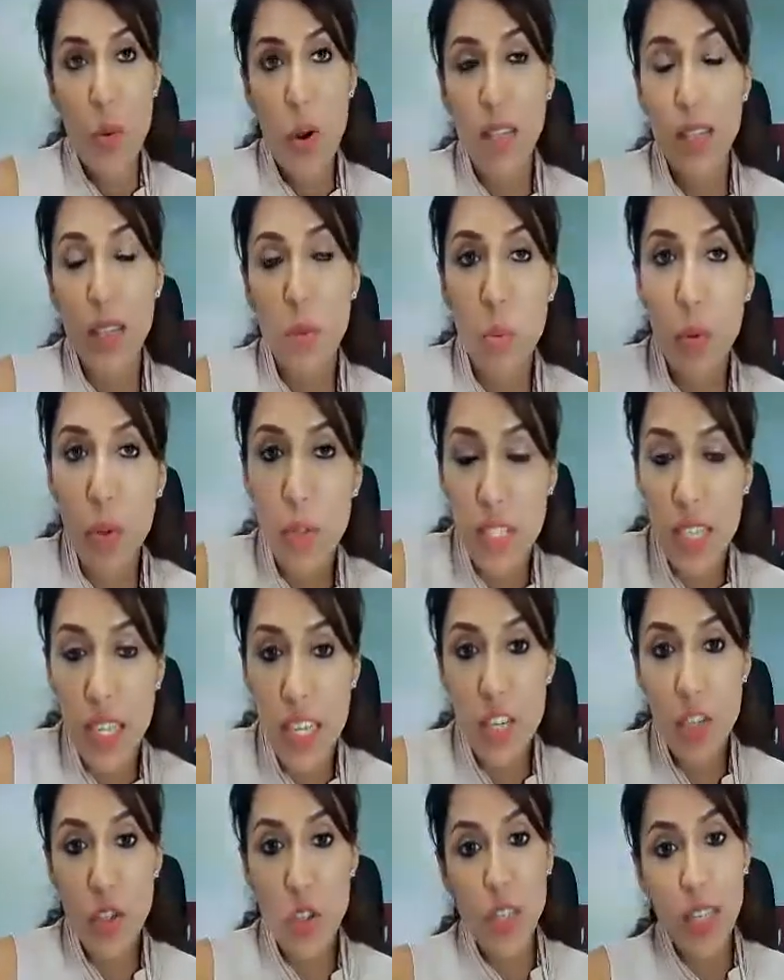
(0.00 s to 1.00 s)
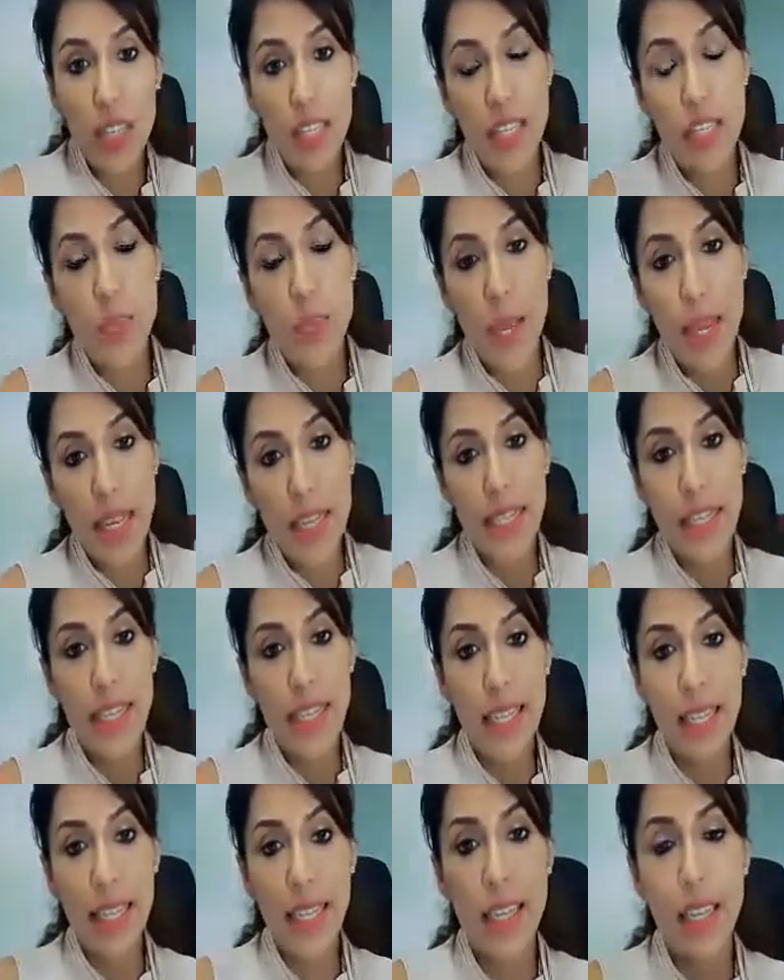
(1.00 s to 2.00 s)
well, the procedure is
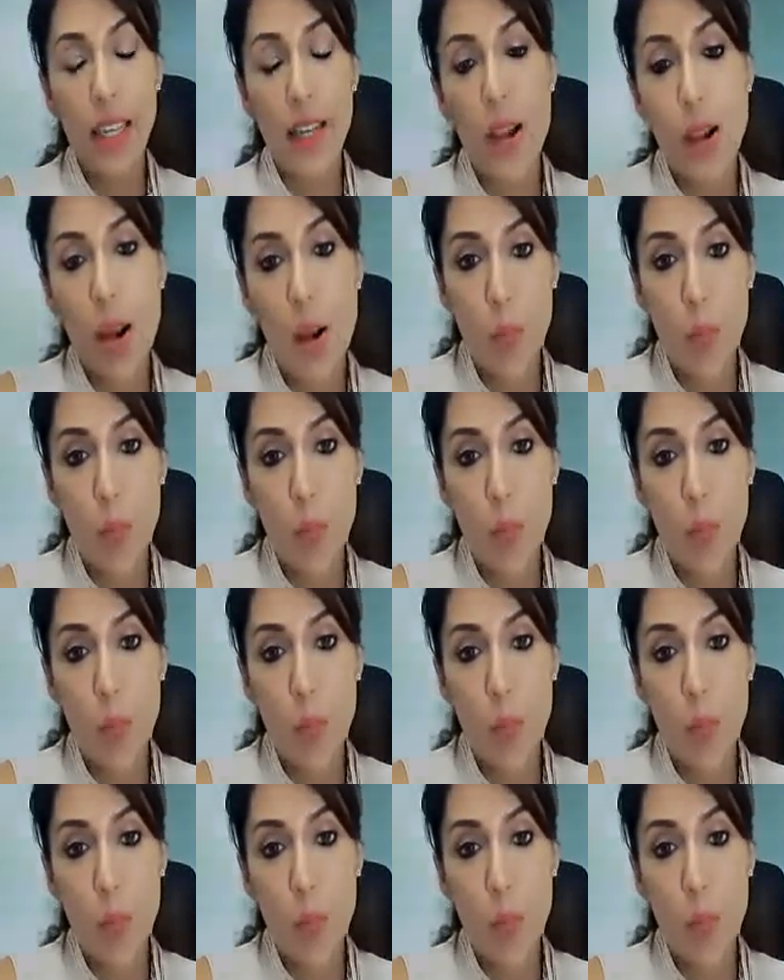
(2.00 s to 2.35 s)
basically,